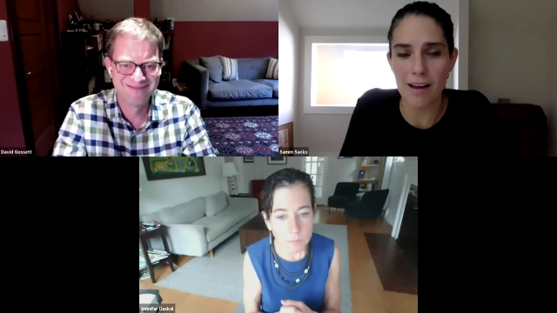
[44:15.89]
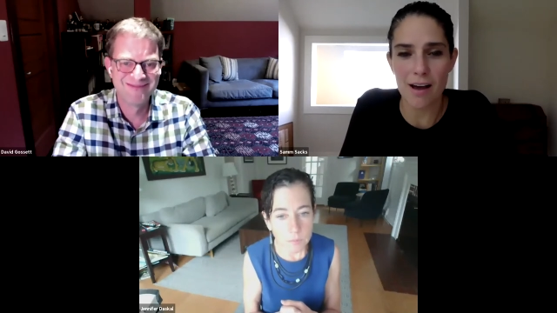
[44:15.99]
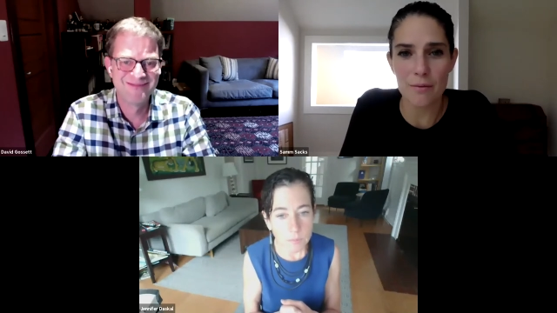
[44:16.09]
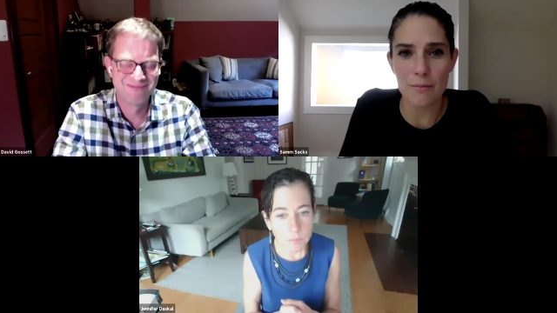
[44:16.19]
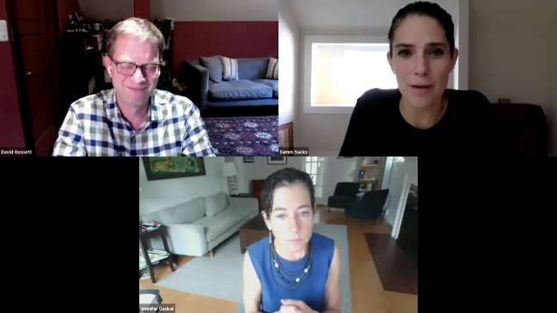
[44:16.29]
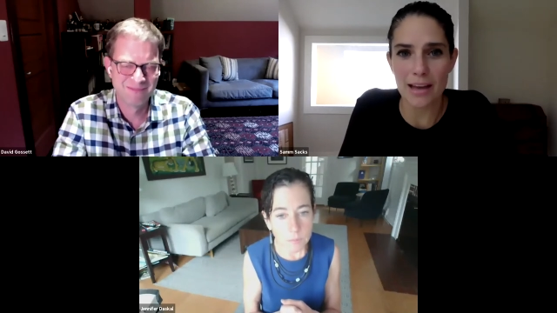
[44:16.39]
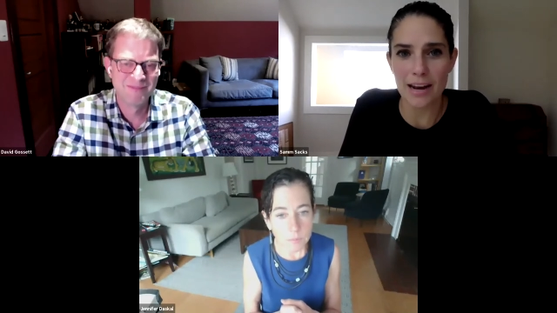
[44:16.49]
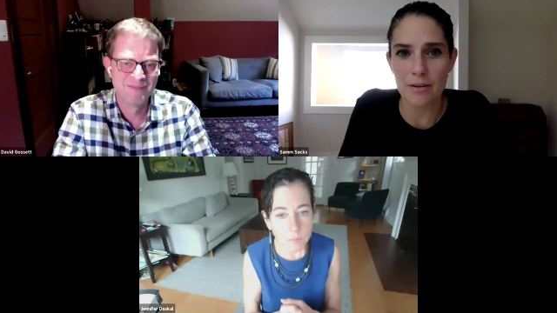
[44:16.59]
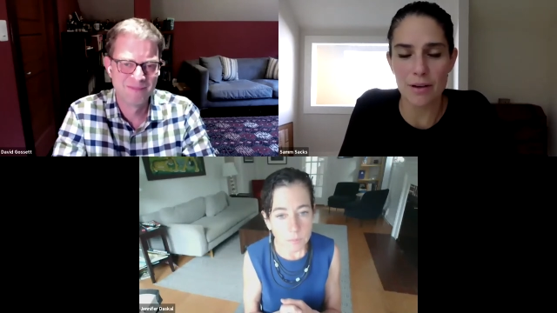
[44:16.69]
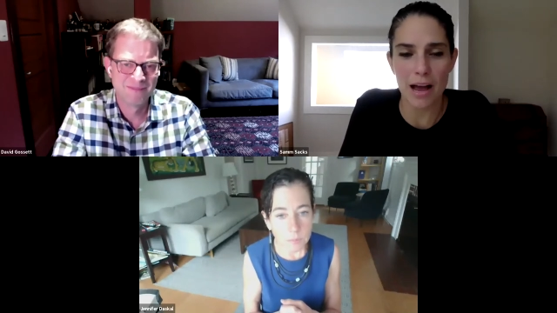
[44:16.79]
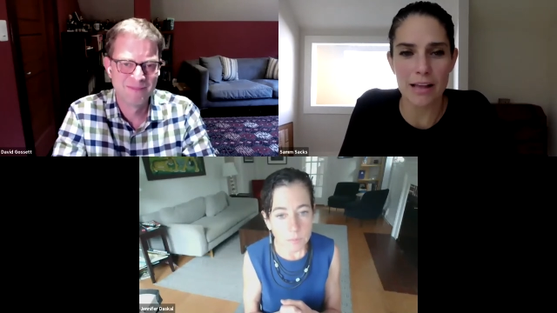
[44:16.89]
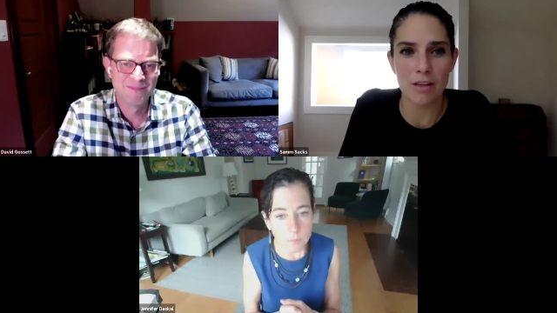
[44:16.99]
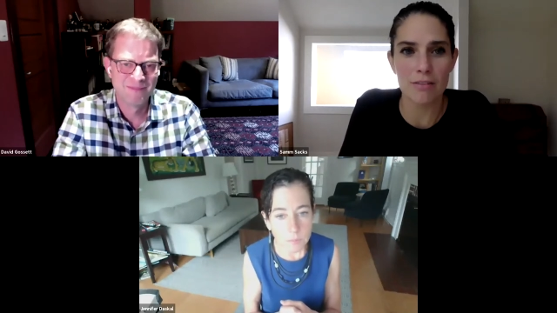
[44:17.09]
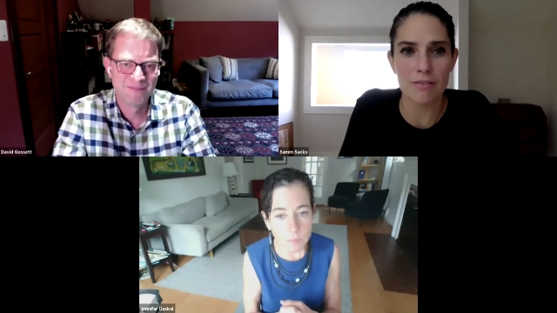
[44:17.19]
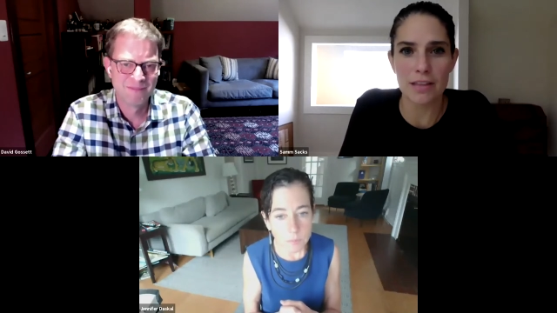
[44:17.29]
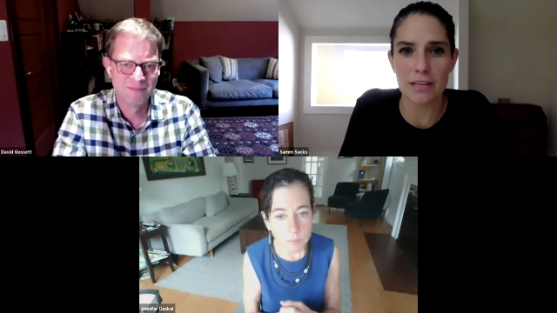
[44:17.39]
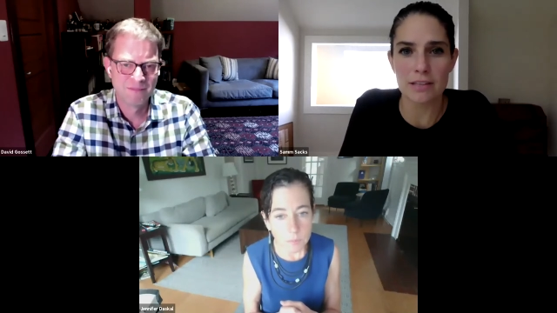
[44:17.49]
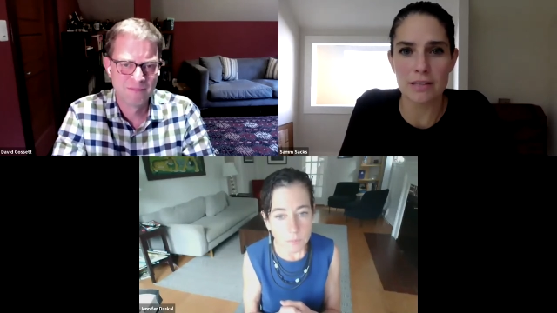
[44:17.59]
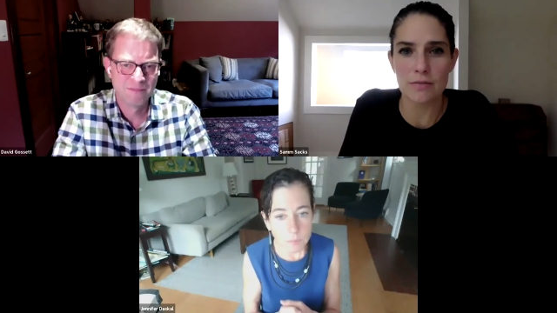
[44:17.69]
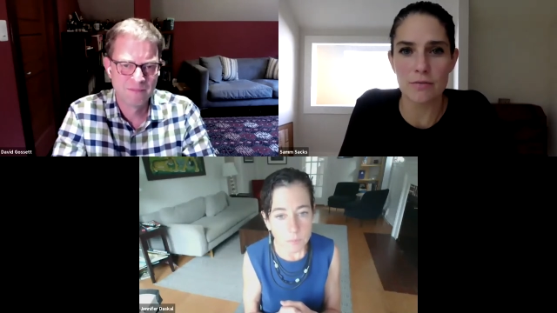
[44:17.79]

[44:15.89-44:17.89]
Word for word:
Speaker 1: Um, and I, I love, I think, as,